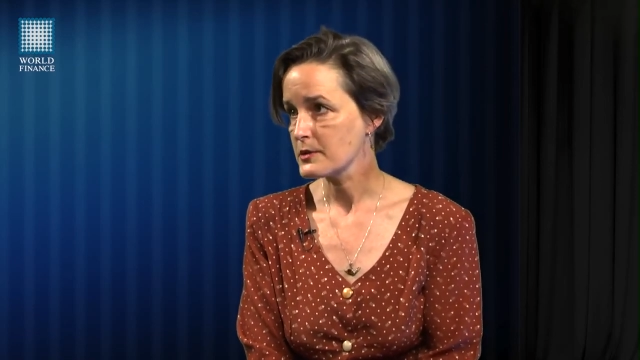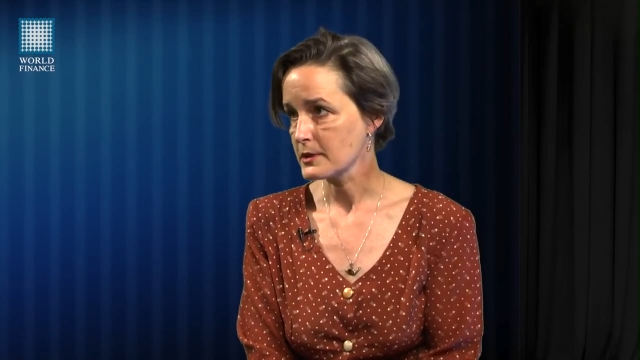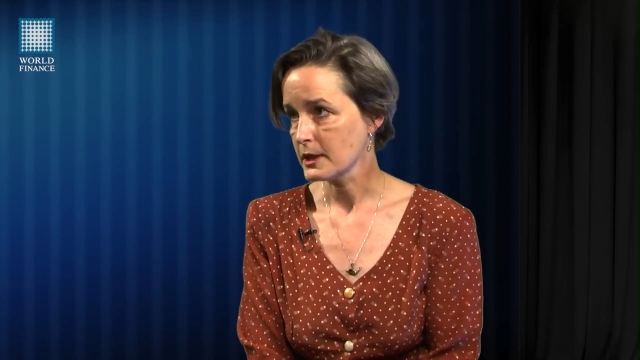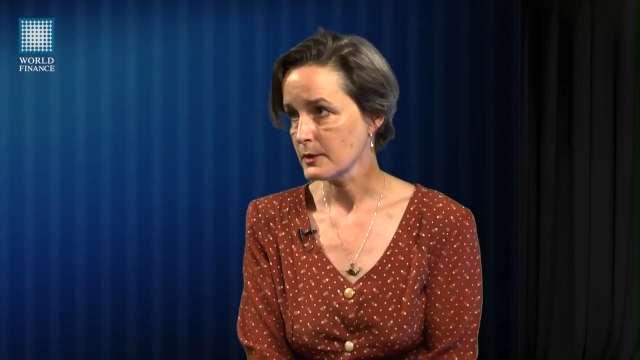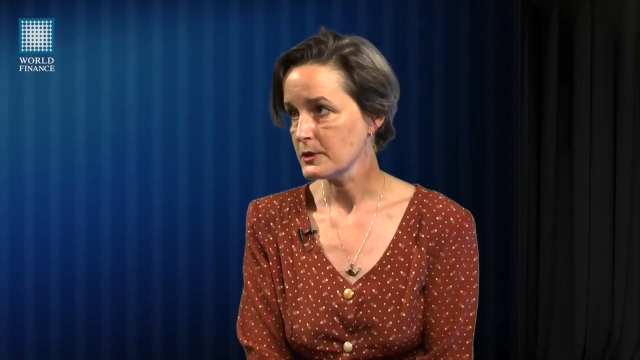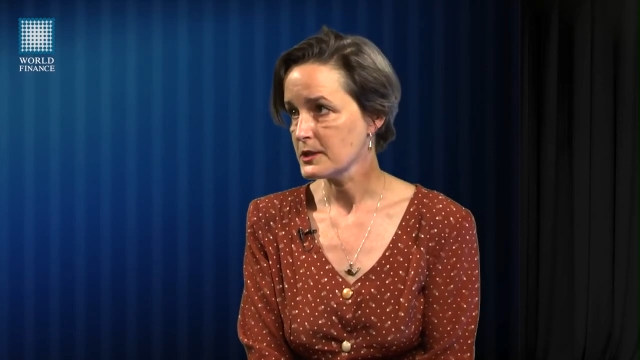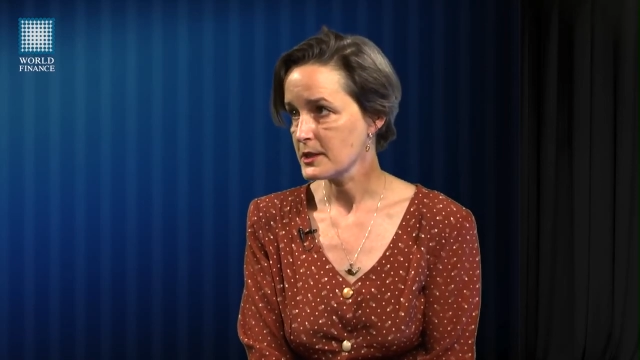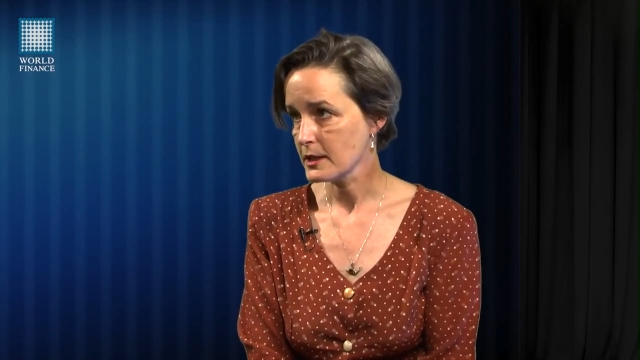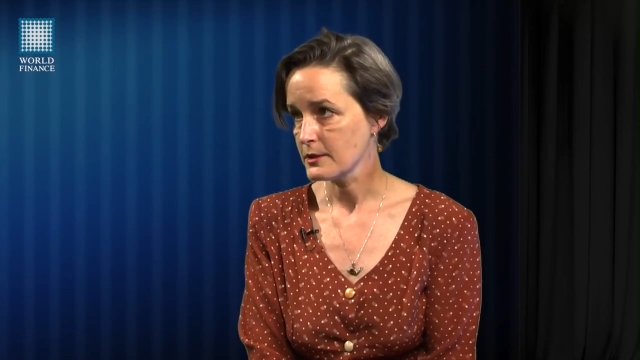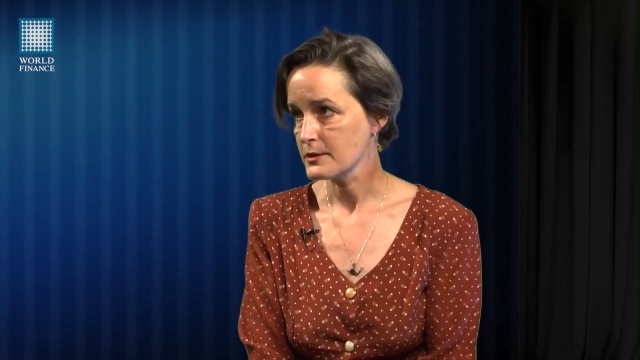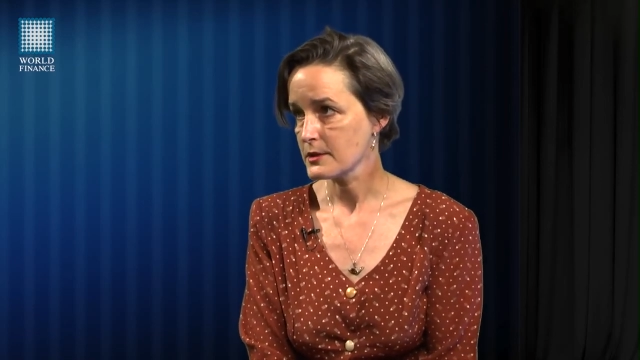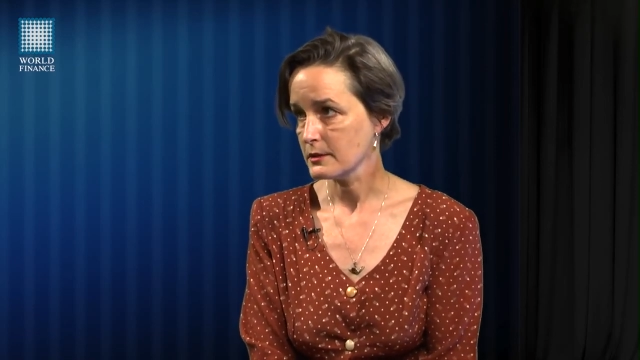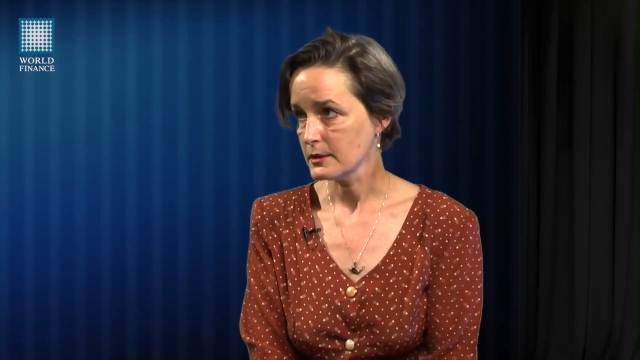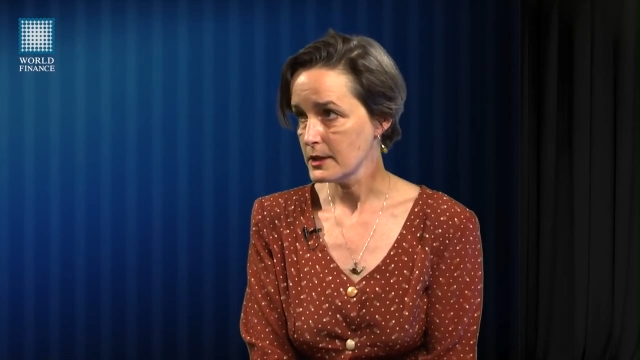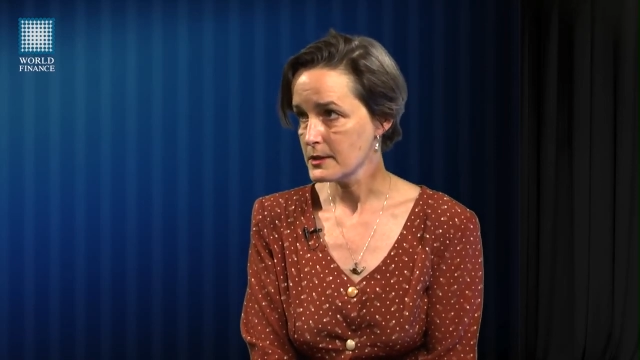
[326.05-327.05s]
to coming down
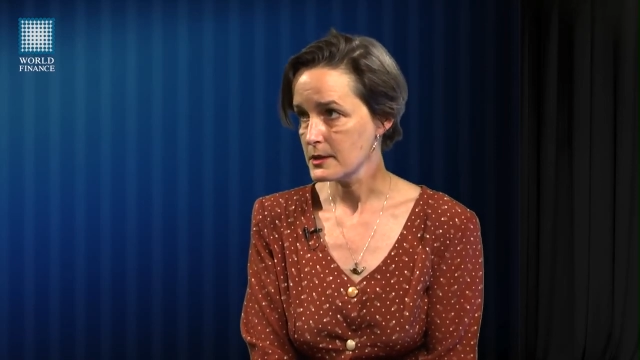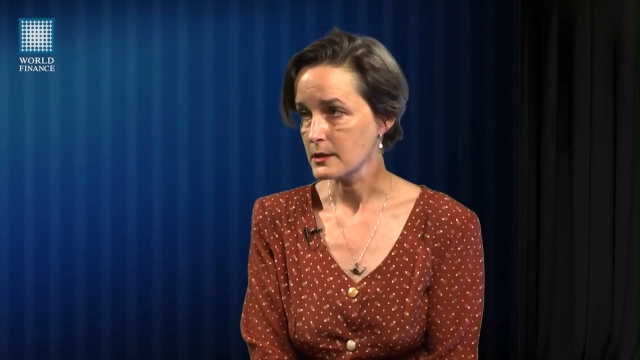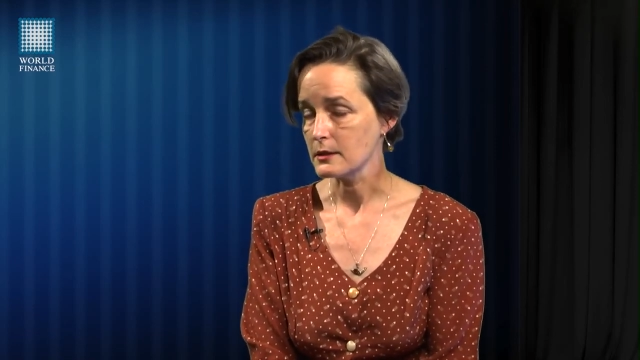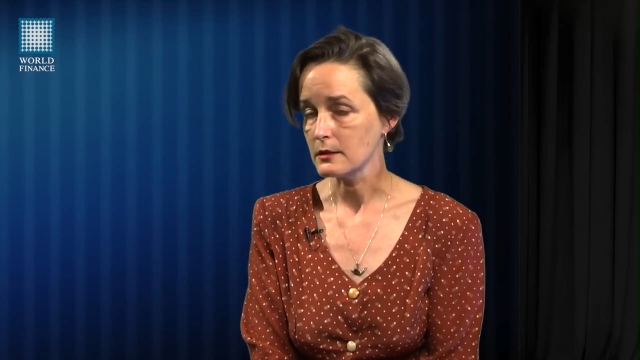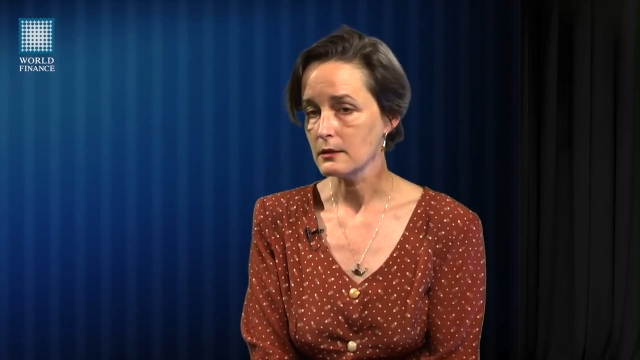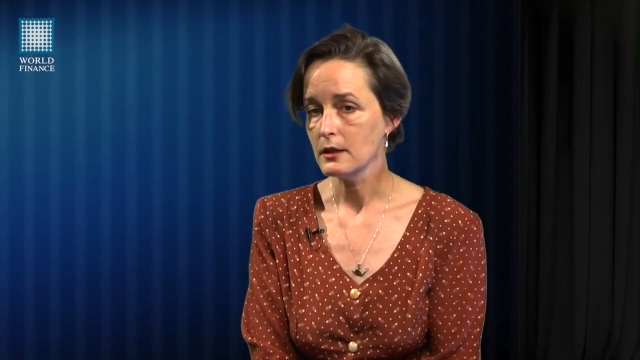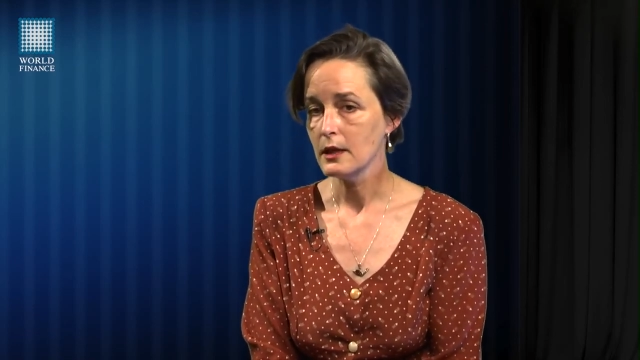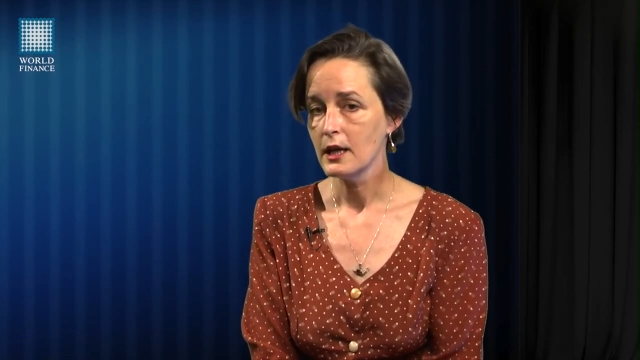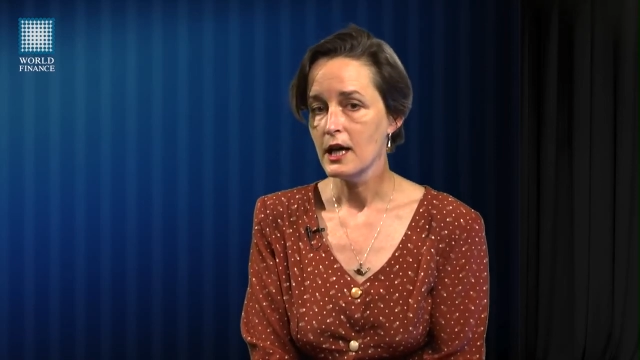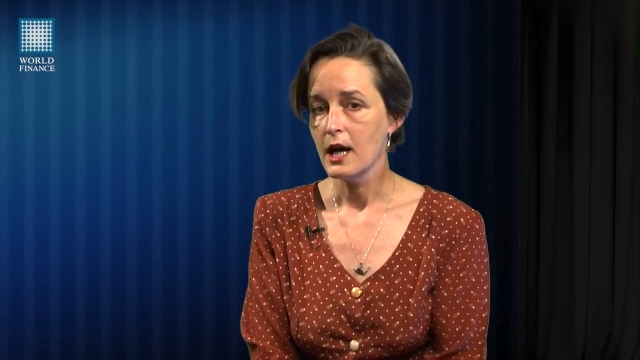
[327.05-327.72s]
to London